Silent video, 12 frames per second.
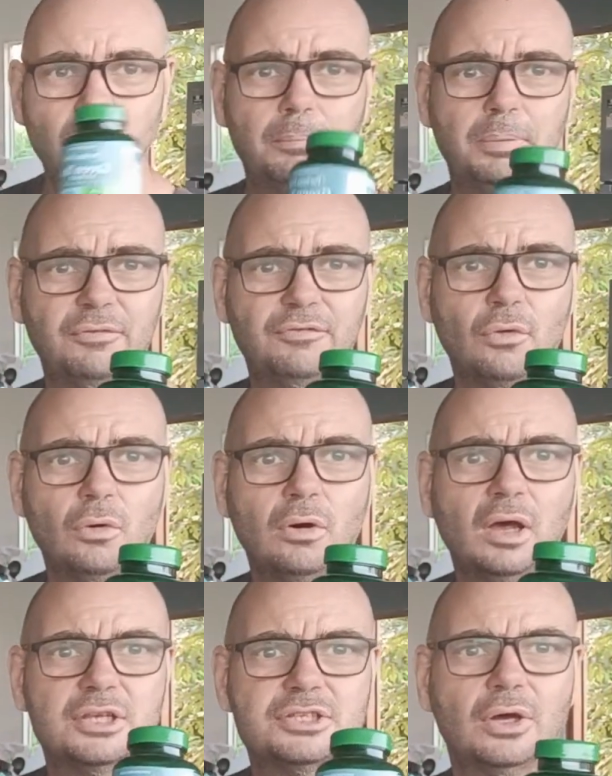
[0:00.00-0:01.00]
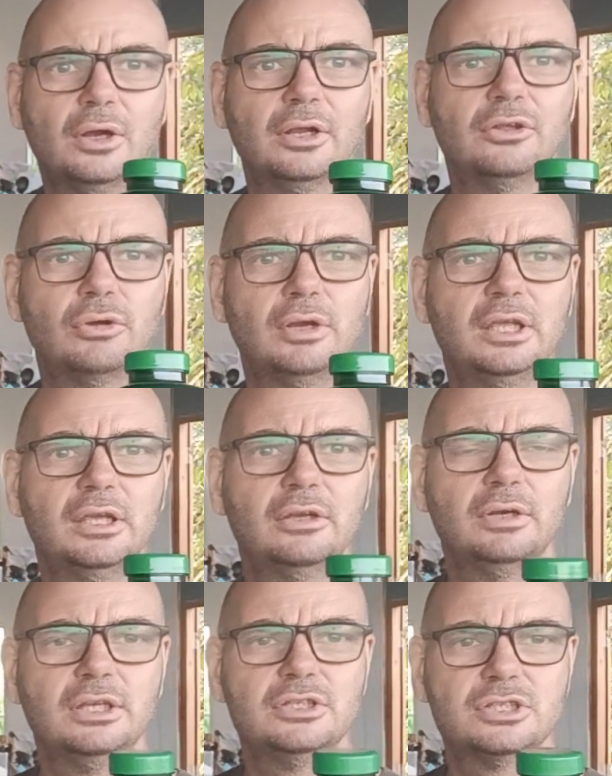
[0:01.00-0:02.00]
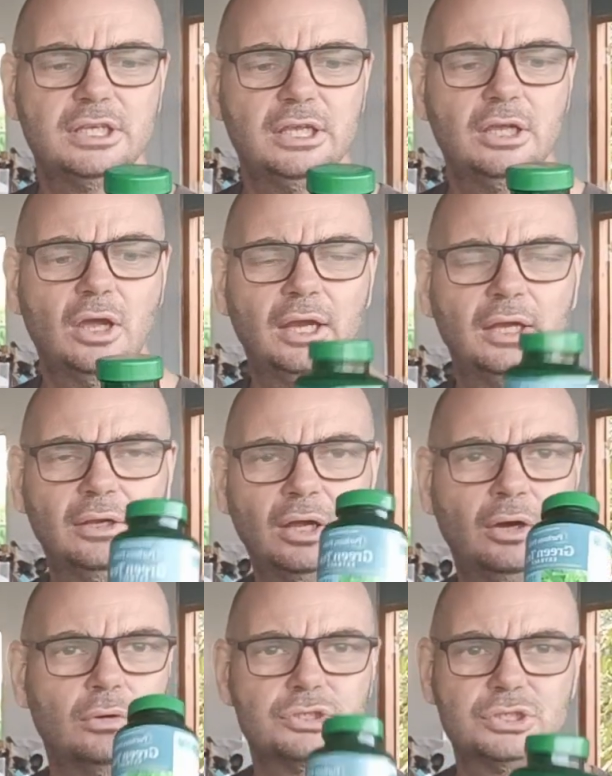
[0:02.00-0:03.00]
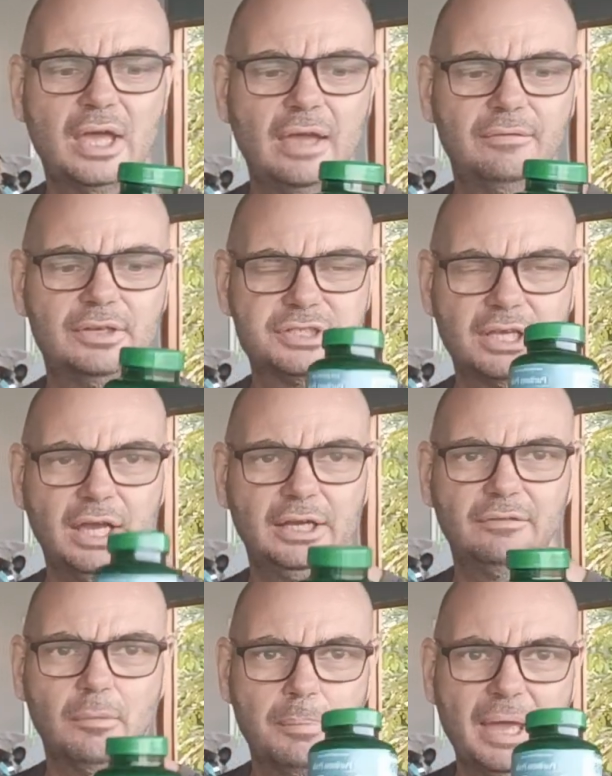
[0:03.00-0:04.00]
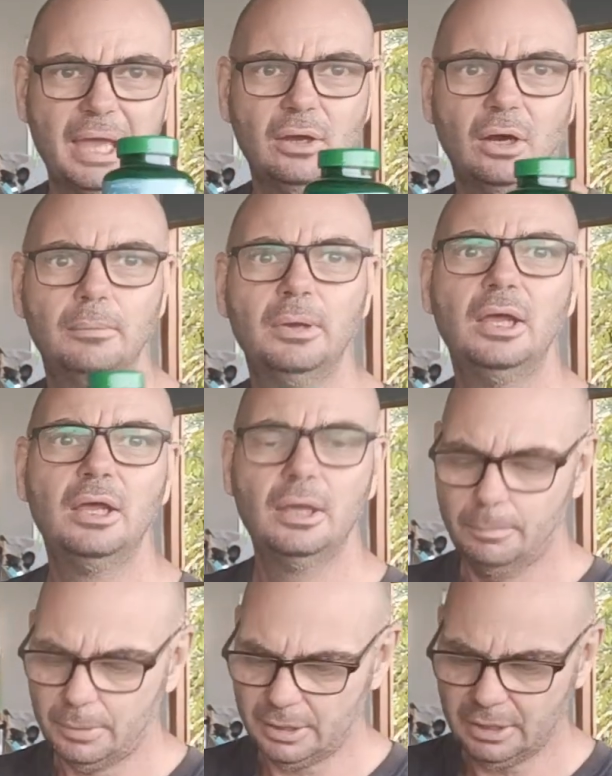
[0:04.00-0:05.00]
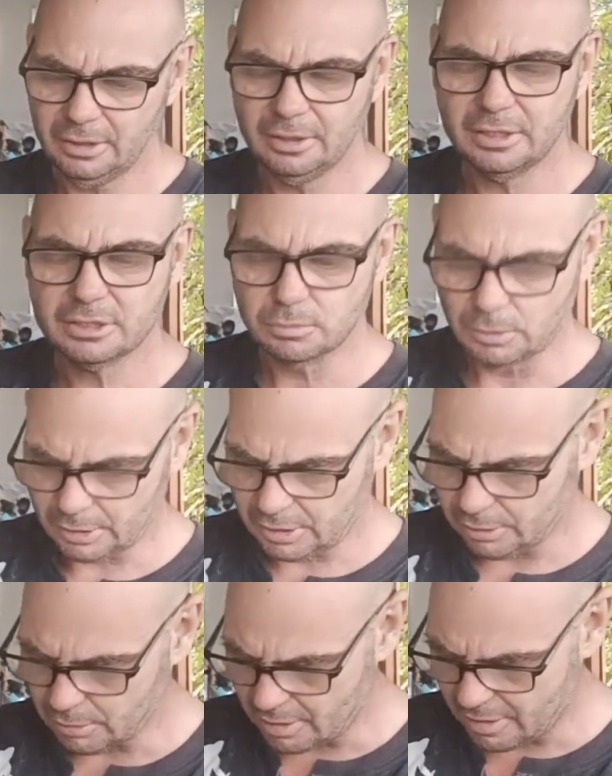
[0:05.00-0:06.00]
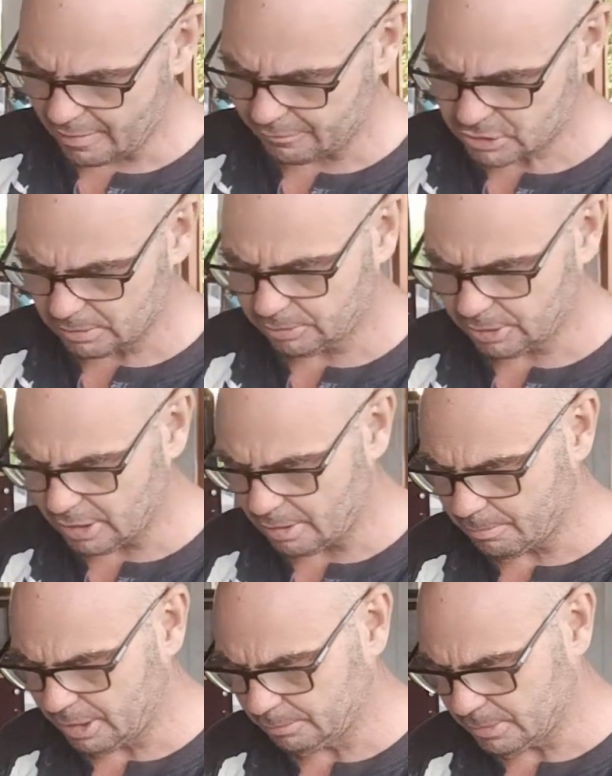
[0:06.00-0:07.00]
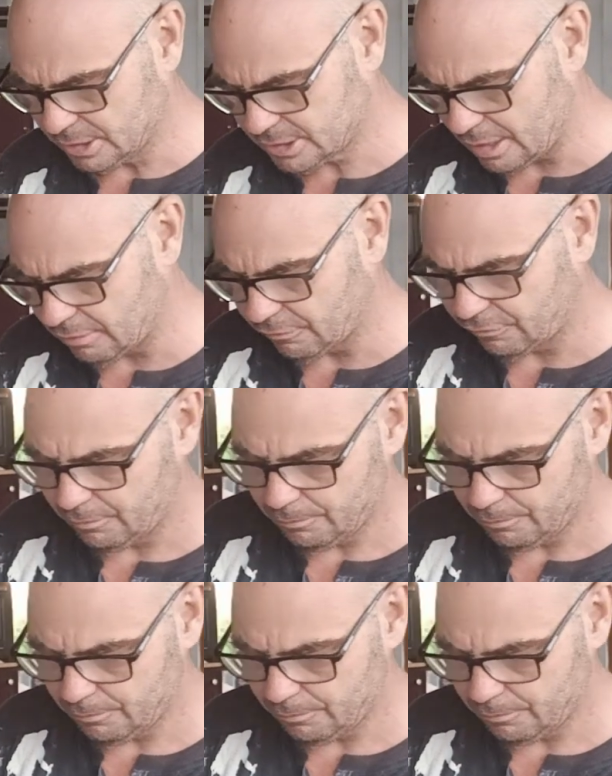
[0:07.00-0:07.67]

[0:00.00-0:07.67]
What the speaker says: before I started drinking green tea, and I also have it as a kind of a backup. But in this one here, I have something I made myself.